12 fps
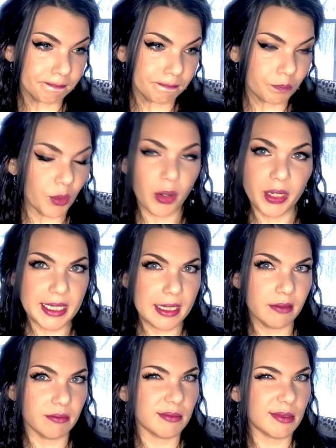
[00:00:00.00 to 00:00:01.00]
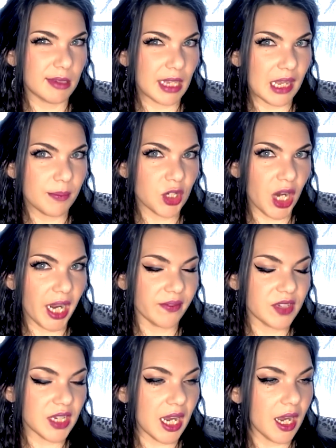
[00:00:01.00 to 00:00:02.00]
though I didn't keep track of
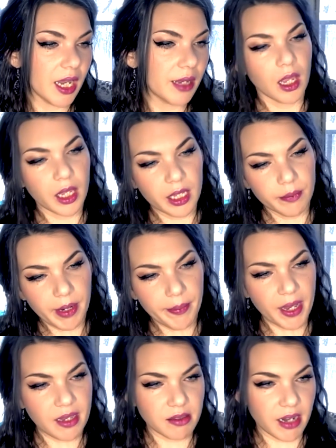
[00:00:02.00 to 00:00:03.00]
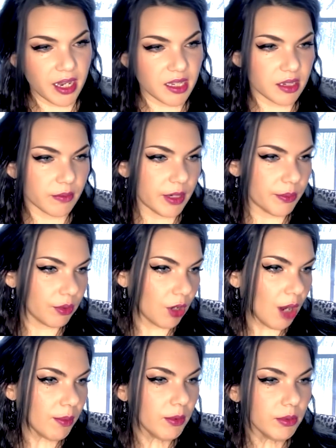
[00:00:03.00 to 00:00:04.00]
time, in my best estimate,
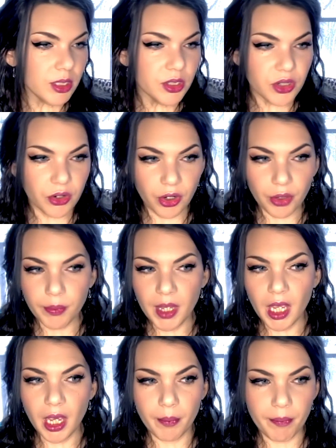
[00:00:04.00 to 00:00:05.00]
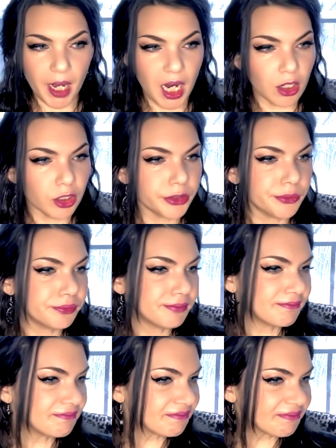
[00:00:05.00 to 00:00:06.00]
probably took me about,
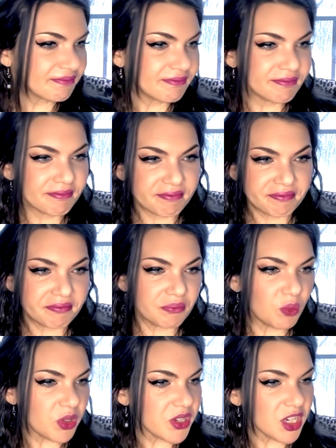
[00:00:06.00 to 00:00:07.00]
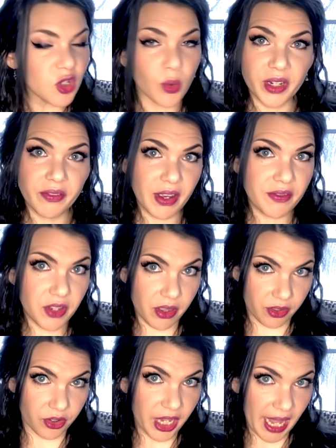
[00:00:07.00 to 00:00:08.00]
we'll say 25 to
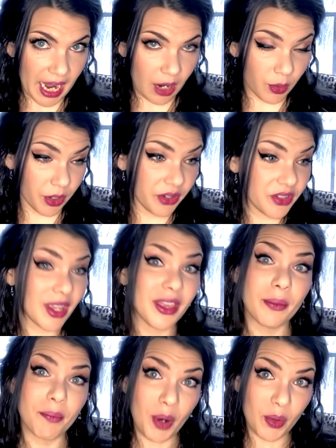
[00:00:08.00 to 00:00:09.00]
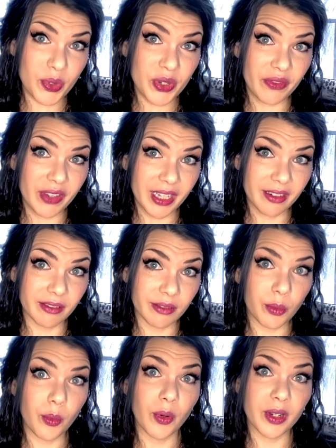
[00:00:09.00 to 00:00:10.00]
30 hours, and the most of it
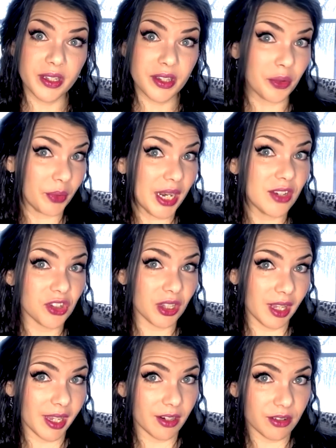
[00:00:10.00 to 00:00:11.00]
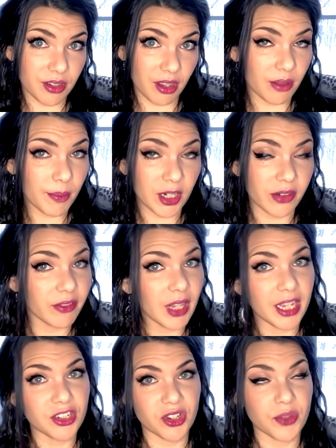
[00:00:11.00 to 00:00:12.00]
was arranging the gears on the
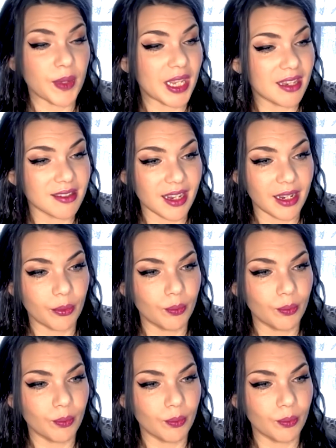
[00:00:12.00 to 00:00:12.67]
butterfly, just because I